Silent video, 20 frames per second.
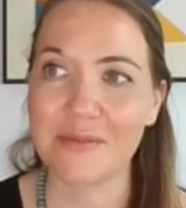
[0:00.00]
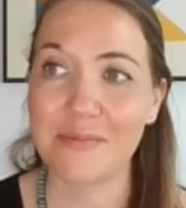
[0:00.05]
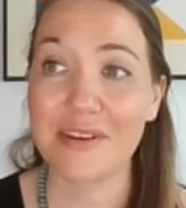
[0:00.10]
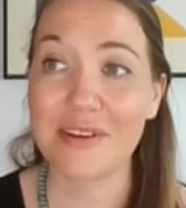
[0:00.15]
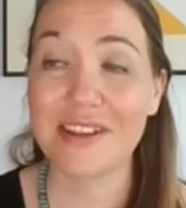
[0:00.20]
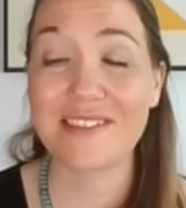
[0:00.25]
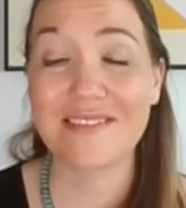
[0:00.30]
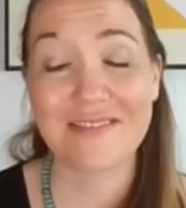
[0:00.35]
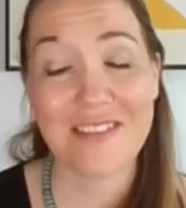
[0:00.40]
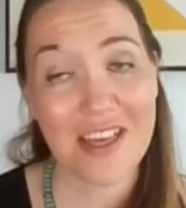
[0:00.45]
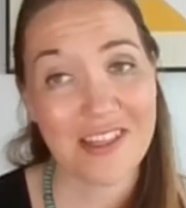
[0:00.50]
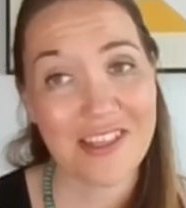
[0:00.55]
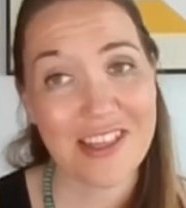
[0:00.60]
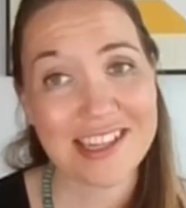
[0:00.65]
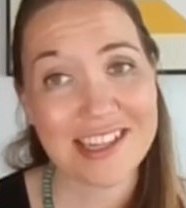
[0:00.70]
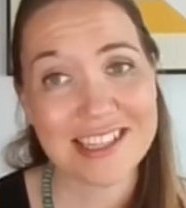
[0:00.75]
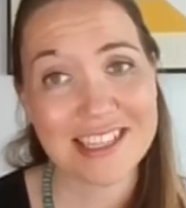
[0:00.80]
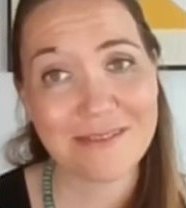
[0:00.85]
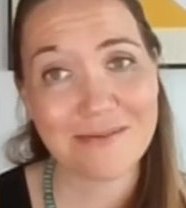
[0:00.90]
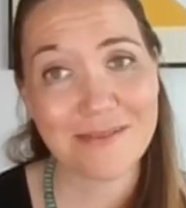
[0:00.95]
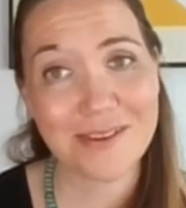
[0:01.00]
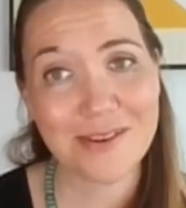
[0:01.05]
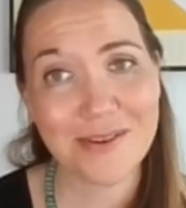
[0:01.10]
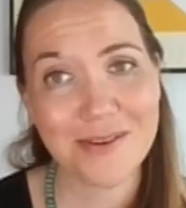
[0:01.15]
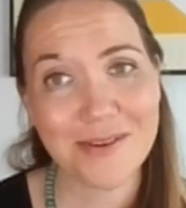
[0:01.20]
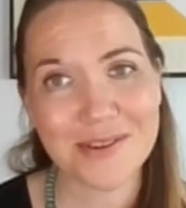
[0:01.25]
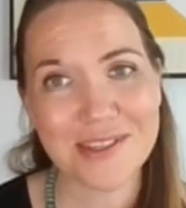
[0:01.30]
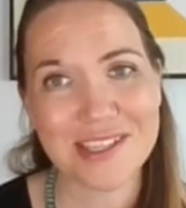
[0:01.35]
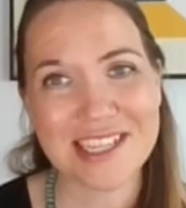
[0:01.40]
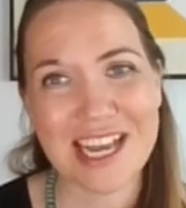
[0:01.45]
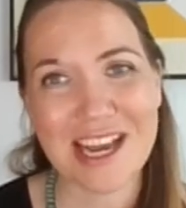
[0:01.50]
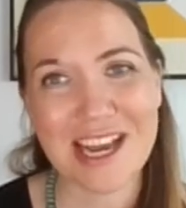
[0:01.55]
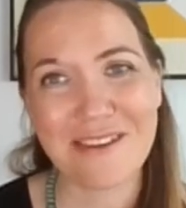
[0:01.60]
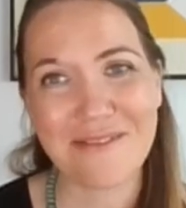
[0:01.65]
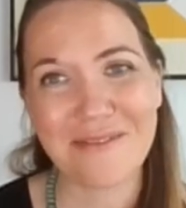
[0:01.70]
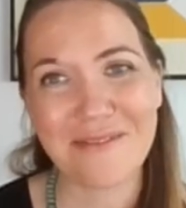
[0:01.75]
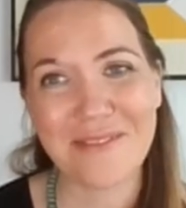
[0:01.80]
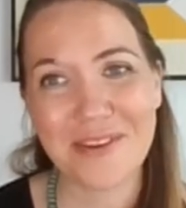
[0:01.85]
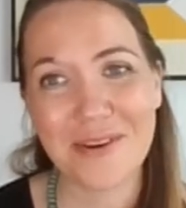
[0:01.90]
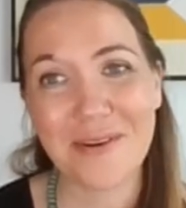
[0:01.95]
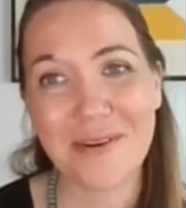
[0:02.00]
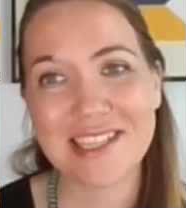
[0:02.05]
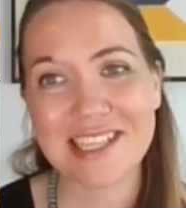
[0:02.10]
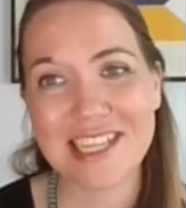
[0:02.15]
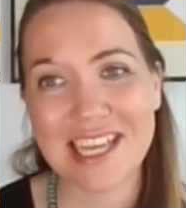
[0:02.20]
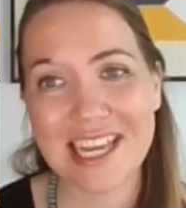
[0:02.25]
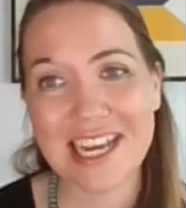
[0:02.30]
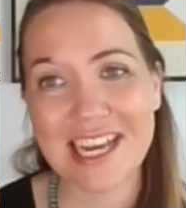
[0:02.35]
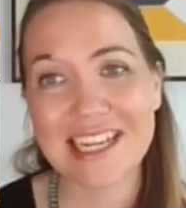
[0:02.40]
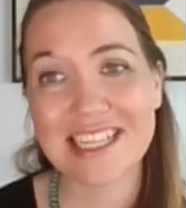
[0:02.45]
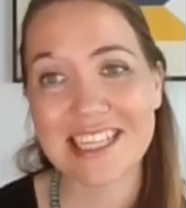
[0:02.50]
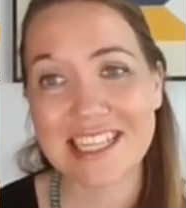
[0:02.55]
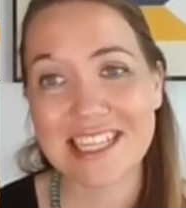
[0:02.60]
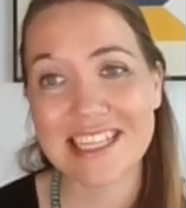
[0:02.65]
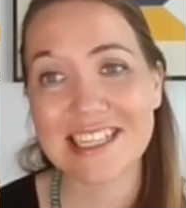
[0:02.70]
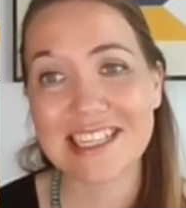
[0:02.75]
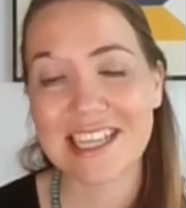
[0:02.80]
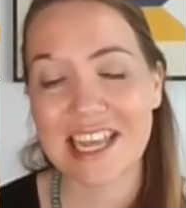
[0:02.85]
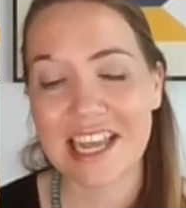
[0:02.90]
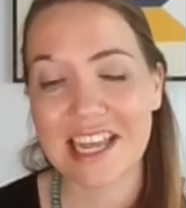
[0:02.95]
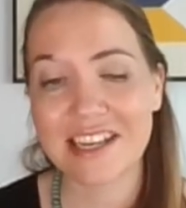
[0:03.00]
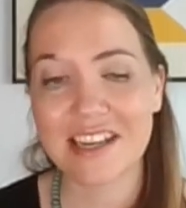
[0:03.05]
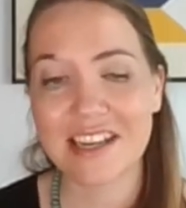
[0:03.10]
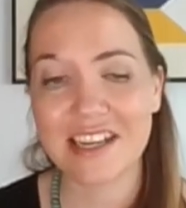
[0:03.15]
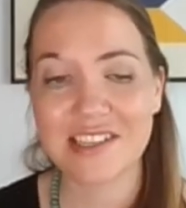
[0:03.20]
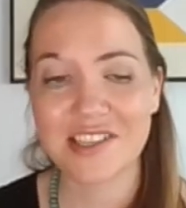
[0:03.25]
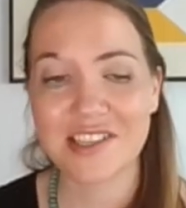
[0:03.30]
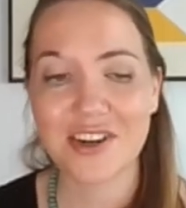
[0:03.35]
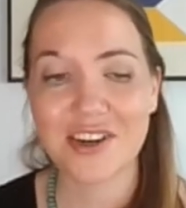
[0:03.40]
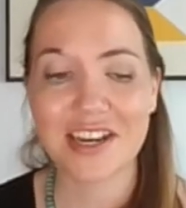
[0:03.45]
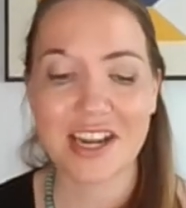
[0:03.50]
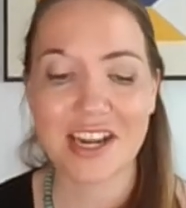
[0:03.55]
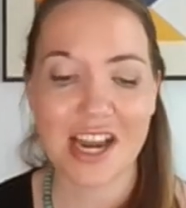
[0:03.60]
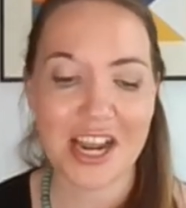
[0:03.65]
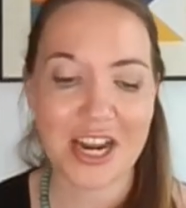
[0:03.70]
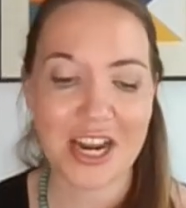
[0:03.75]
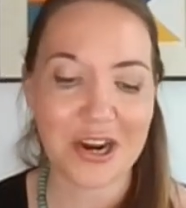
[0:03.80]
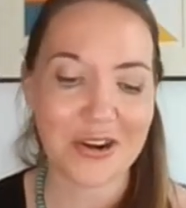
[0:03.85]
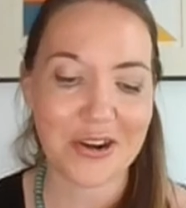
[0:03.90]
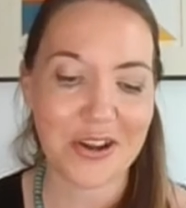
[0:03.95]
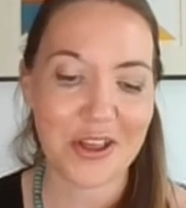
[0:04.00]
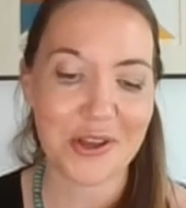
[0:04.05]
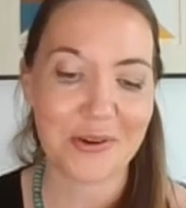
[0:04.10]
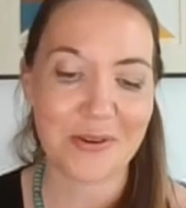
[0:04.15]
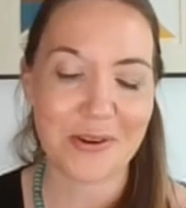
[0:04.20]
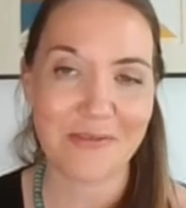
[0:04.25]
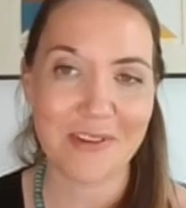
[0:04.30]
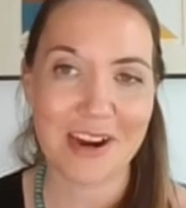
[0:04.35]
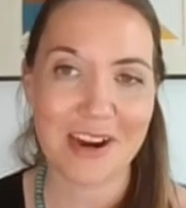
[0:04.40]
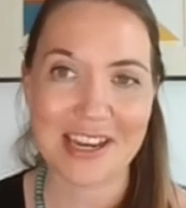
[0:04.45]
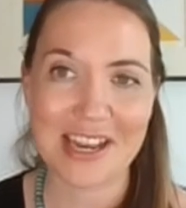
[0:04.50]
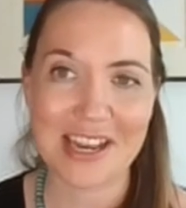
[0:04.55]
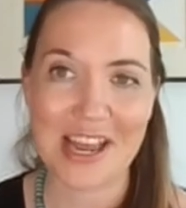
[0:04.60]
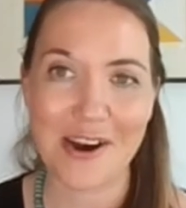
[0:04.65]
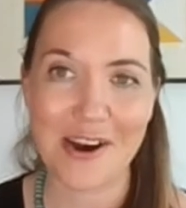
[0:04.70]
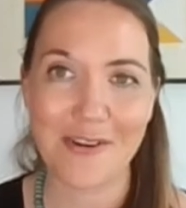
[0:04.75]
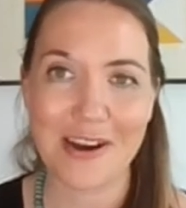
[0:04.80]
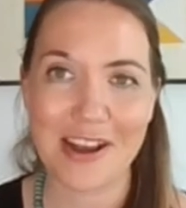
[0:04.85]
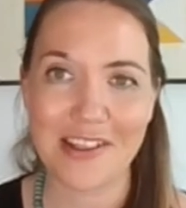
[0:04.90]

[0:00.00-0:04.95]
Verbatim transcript: But that's it for local staff. USAID is is trying to hire another one right now,